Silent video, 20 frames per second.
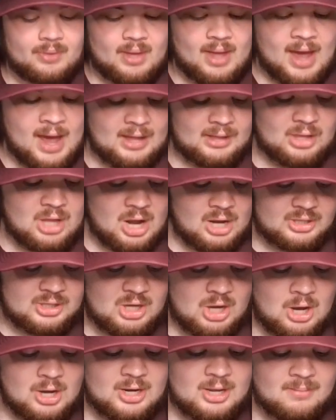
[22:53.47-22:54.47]
at Locked
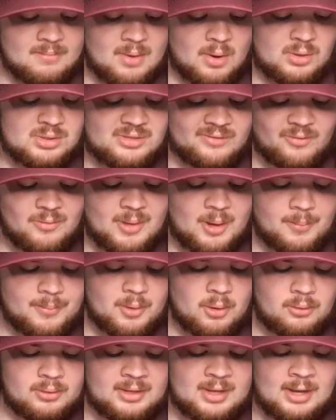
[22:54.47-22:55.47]
On and most of the big
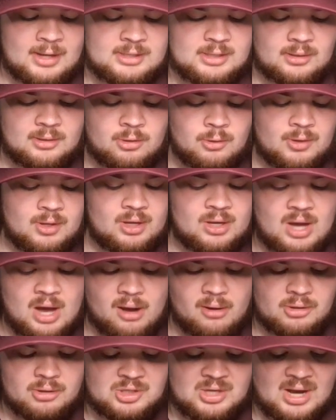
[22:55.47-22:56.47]
pro leagues, including
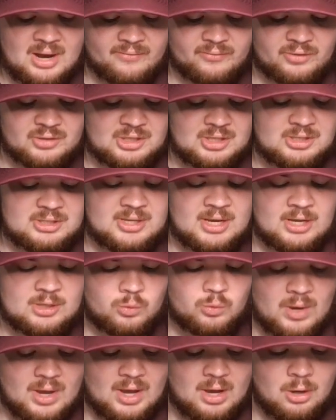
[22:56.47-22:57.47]
college conferences as
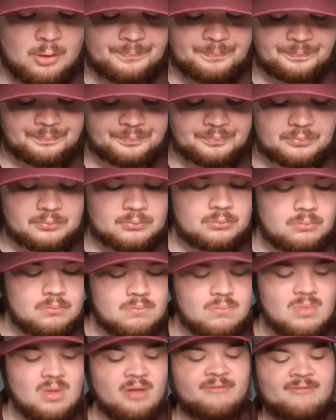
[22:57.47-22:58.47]
well.
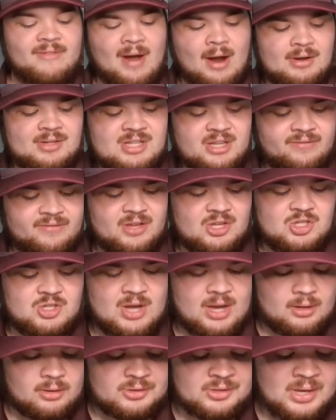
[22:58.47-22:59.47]
Fire TV
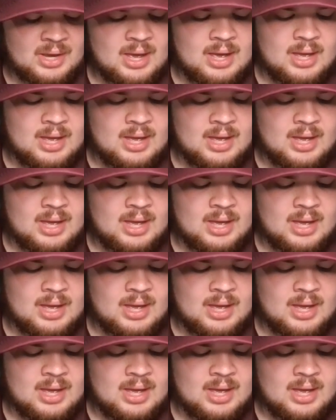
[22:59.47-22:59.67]
channels